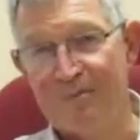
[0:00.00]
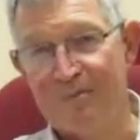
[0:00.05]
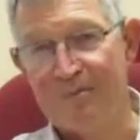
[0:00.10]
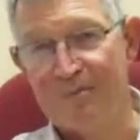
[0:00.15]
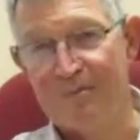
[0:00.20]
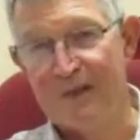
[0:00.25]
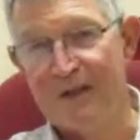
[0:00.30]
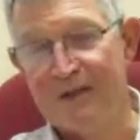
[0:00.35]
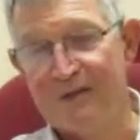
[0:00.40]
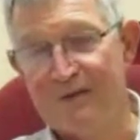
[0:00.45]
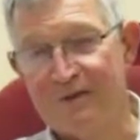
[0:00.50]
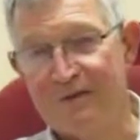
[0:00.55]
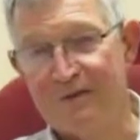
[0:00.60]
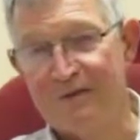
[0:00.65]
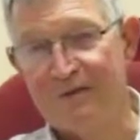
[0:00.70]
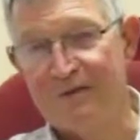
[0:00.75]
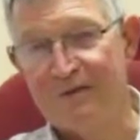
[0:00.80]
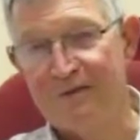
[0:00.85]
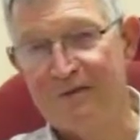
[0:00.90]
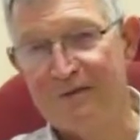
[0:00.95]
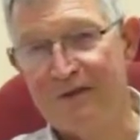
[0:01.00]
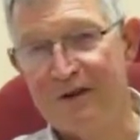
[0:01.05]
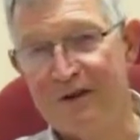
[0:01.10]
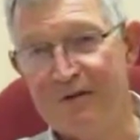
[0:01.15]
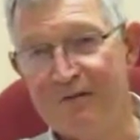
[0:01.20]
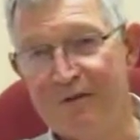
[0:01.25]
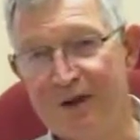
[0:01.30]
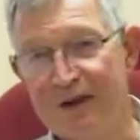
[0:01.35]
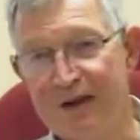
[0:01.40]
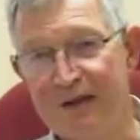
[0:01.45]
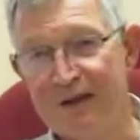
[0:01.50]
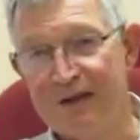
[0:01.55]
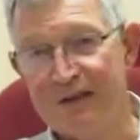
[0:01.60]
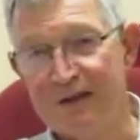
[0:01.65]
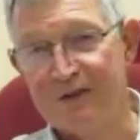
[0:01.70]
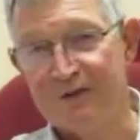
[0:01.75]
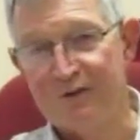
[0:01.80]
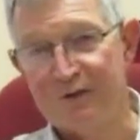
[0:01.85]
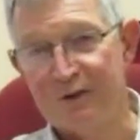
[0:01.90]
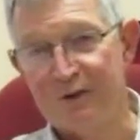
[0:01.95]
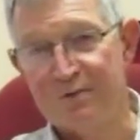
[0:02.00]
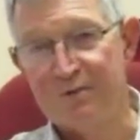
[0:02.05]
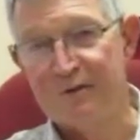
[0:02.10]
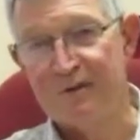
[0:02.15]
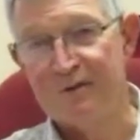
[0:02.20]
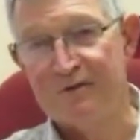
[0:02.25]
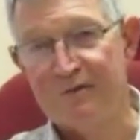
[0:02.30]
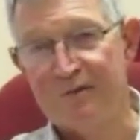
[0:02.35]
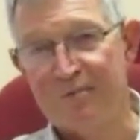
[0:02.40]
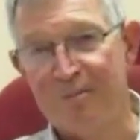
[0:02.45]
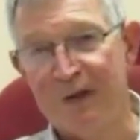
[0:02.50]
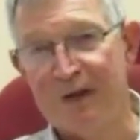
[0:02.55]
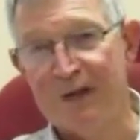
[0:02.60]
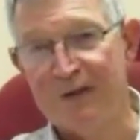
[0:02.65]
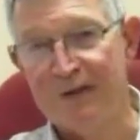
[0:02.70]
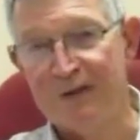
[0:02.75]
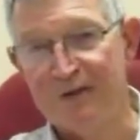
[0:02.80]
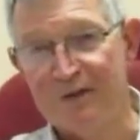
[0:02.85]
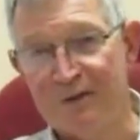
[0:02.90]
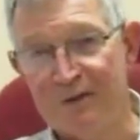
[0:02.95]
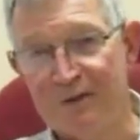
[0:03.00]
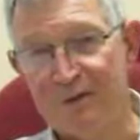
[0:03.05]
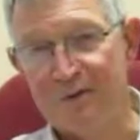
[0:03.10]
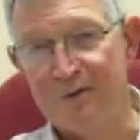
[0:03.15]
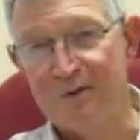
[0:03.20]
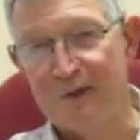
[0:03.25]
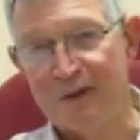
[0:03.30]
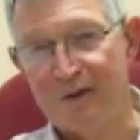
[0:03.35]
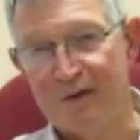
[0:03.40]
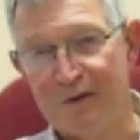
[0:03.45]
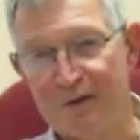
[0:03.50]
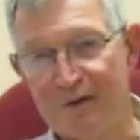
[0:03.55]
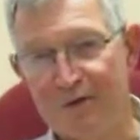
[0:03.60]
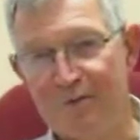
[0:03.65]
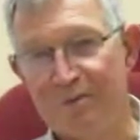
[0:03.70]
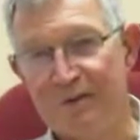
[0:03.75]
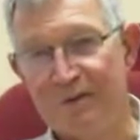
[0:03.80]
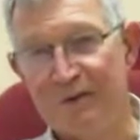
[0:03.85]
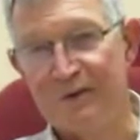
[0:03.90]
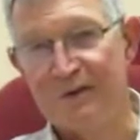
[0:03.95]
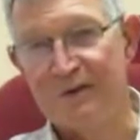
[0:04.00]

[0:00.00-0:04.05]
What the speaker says: but it's very rare, and that's transmitted from monkeys to humans.